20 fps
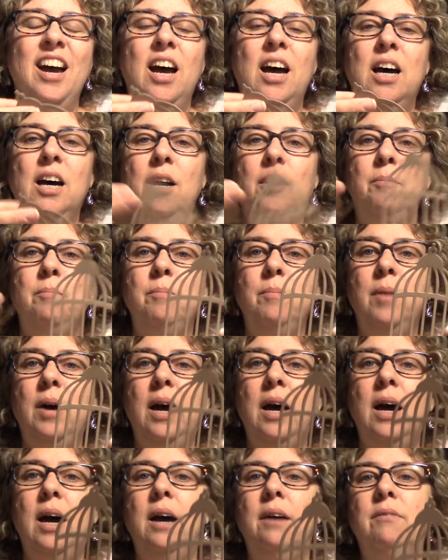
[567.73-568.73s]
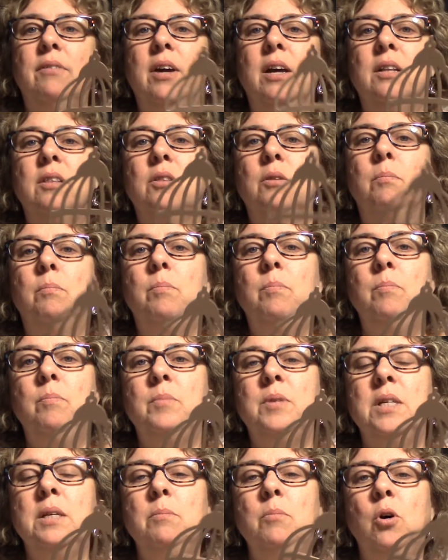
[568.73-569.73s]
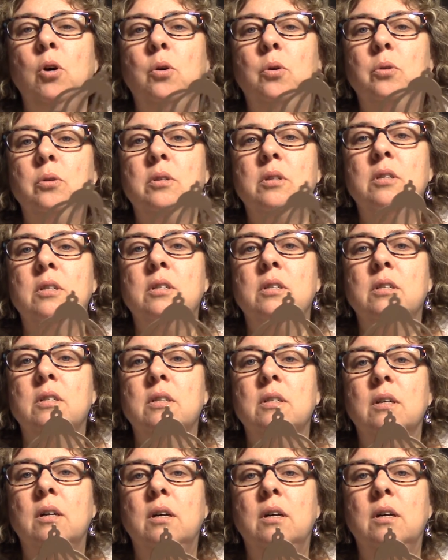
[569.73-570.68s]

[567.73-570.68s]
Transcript: I've got the Tim Holtz,